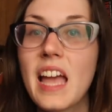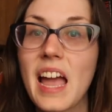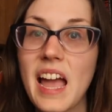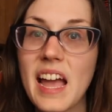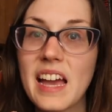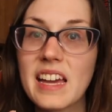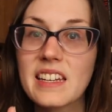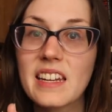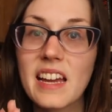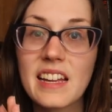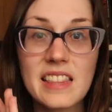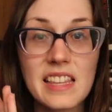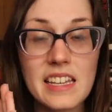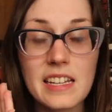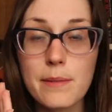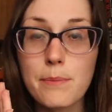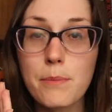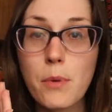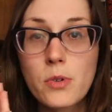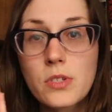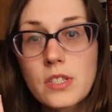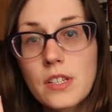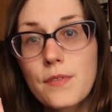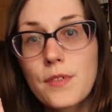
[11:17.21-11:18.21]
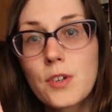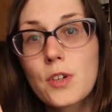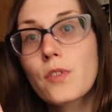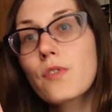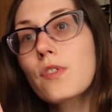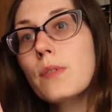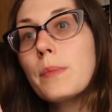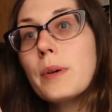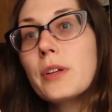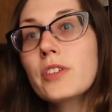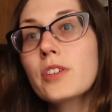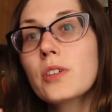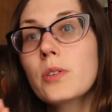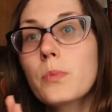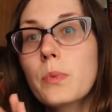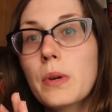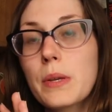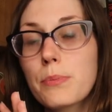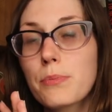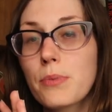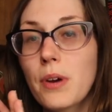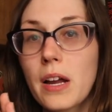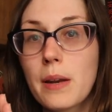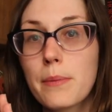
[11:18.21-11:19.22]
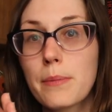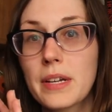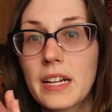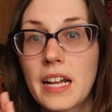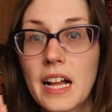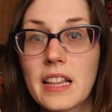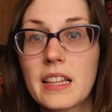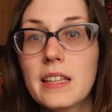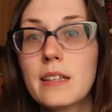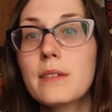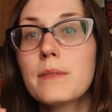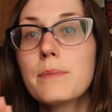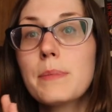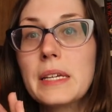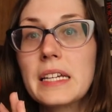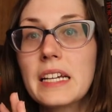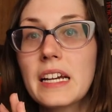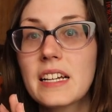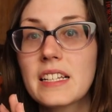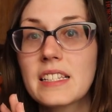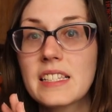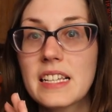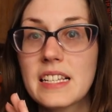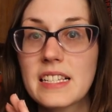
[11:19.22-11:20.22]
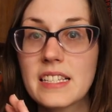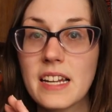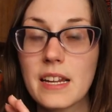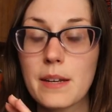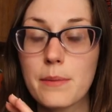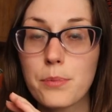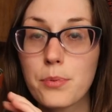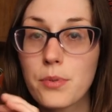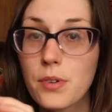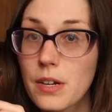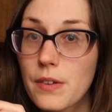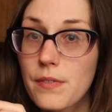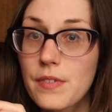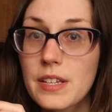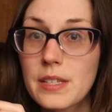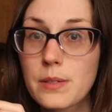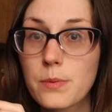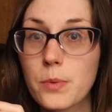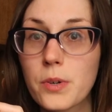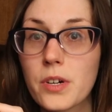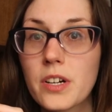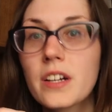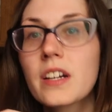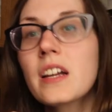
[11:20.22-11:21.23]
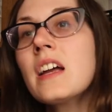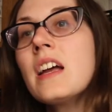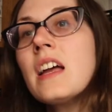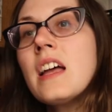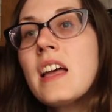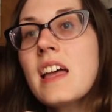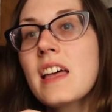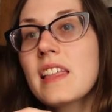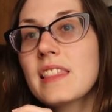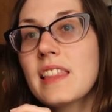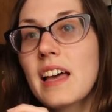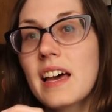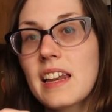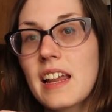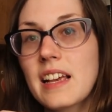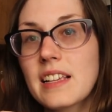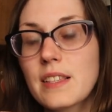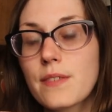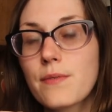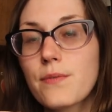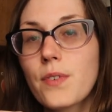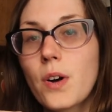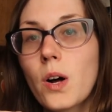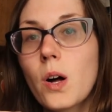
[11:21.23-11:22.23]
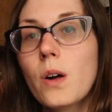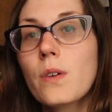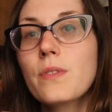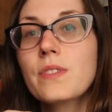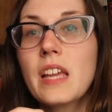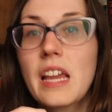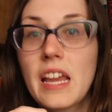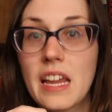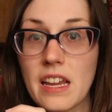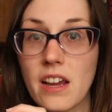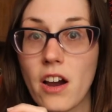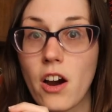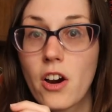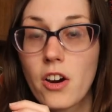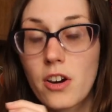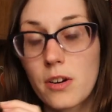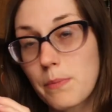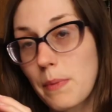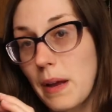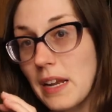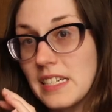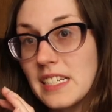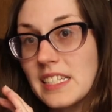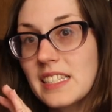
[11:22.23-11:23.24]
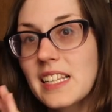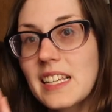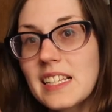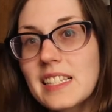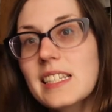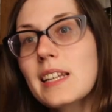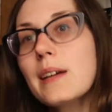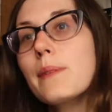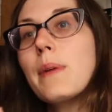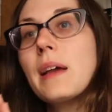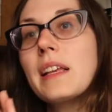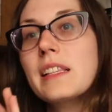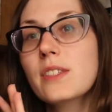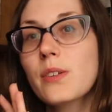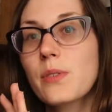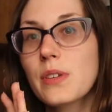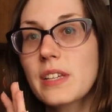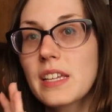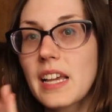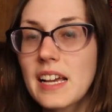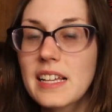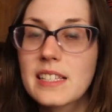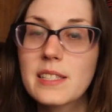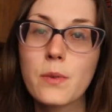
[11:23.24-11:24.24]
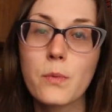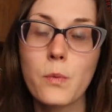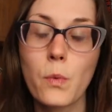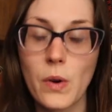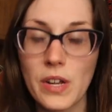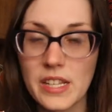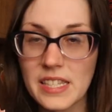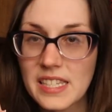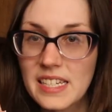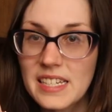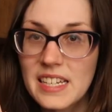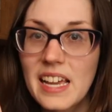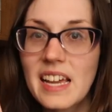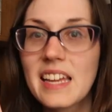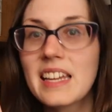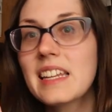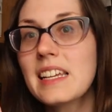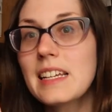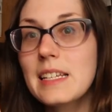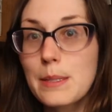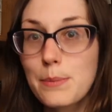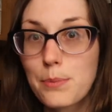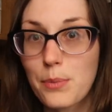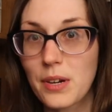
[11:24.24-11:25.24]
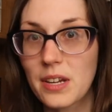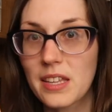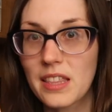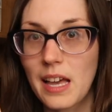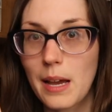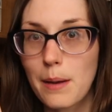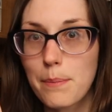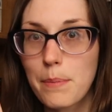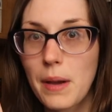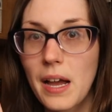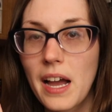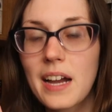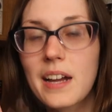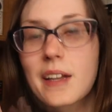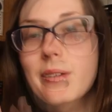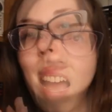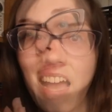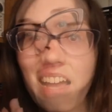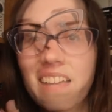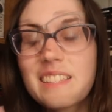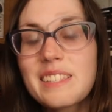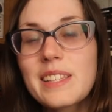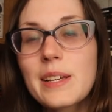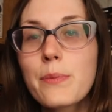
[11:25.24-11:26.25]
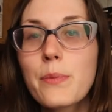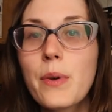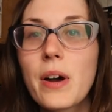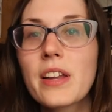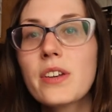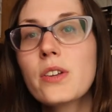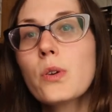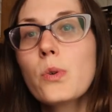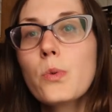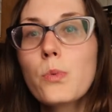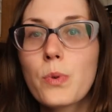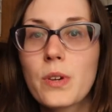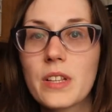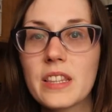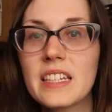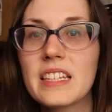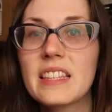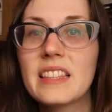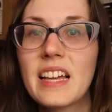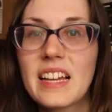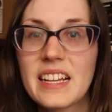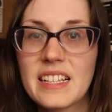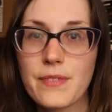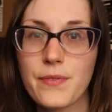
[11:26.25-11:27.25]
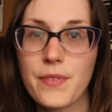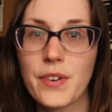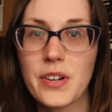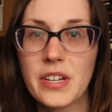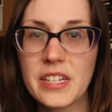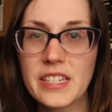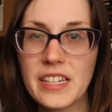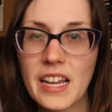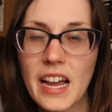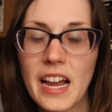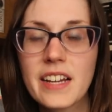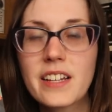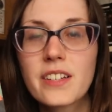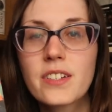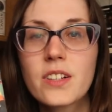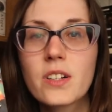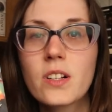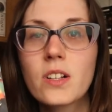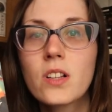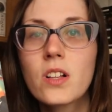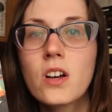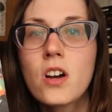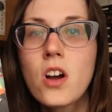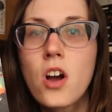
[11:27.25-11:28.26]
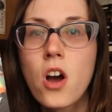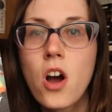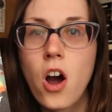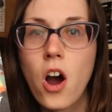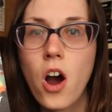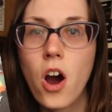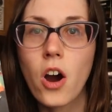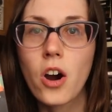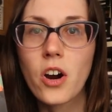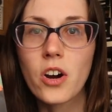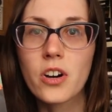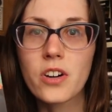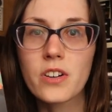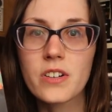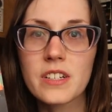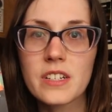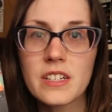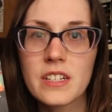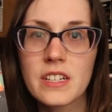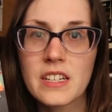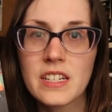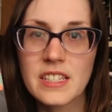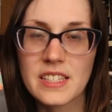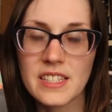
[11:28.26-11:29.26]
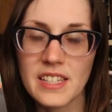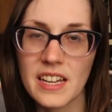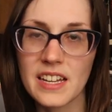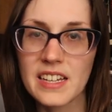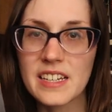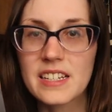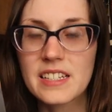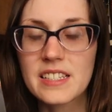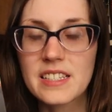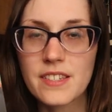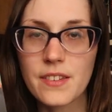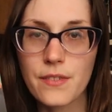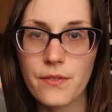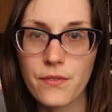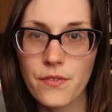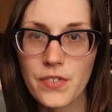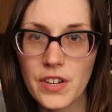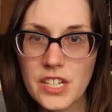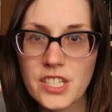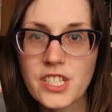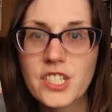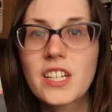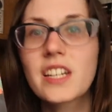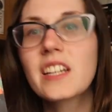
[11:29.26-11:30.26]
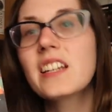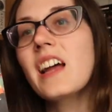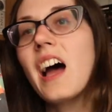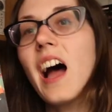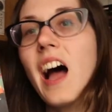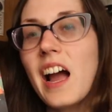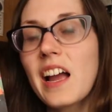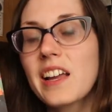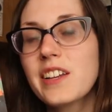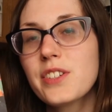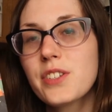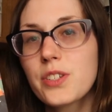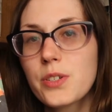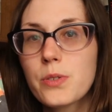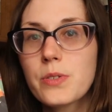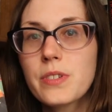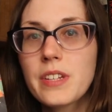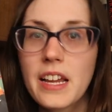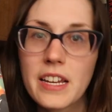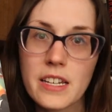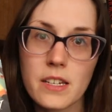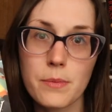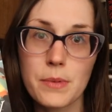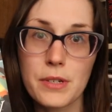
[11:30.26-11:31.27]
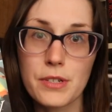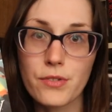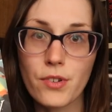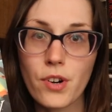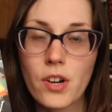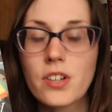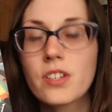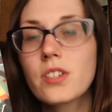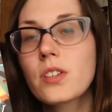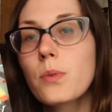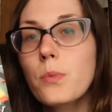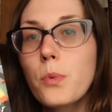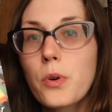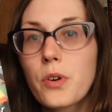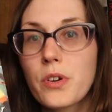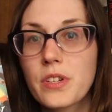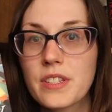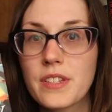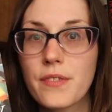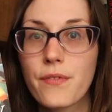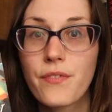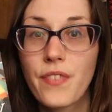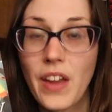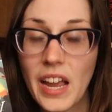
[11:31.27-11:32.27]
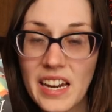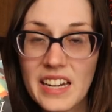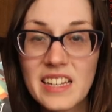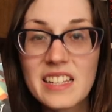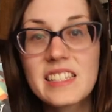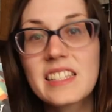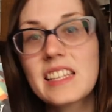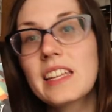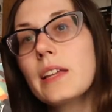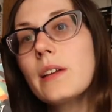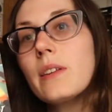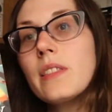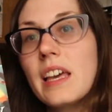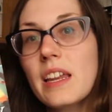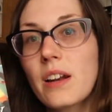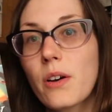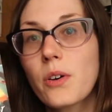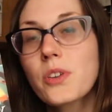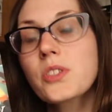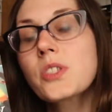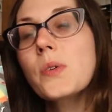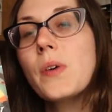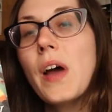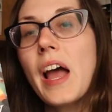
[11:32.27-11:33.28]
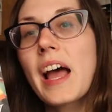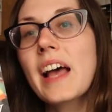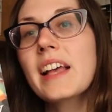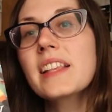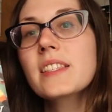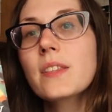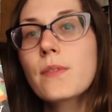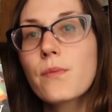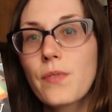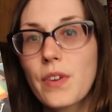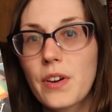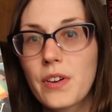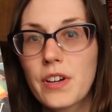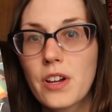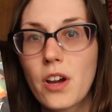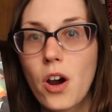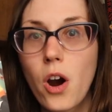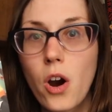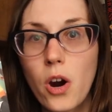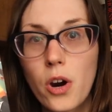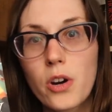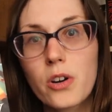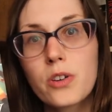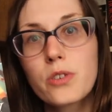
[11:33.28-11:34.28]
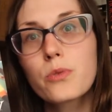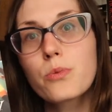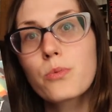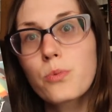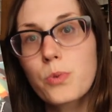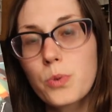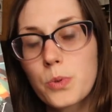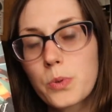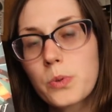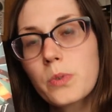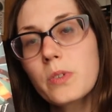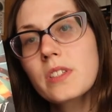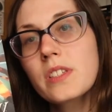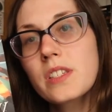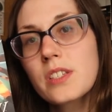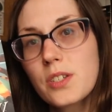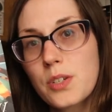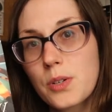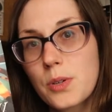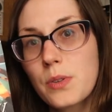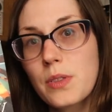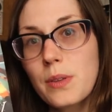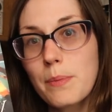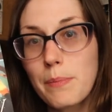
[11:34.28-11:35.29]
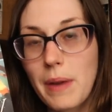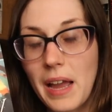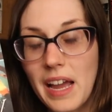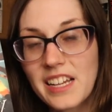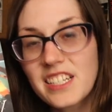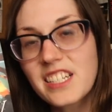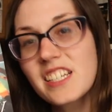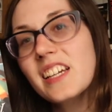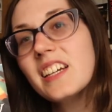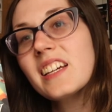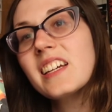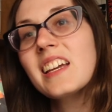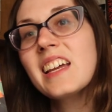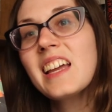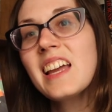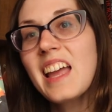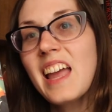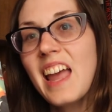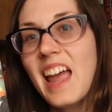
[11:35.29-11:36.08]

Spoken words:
And I think most of you are familiar with Brian McClellan because he's done previous work that has involved a hard magic system. And so yes, once again, he's bringing that back. As someone who really likes very technical, hard science and fiction, I do tend to be drawn towards fantasy that also has some very hard rules to the magic.